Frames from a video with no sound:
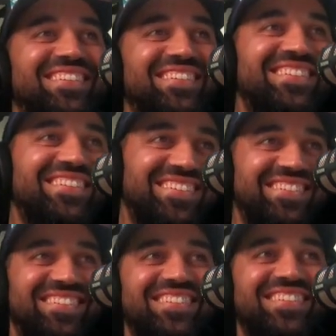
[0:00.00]
He just
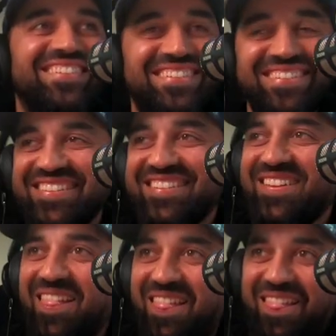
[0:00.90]
turned 40. He
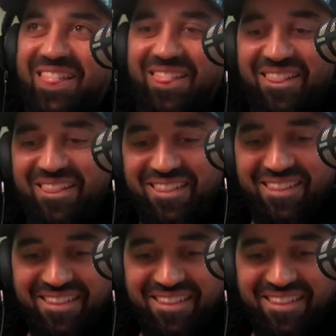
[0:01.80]
really did last week.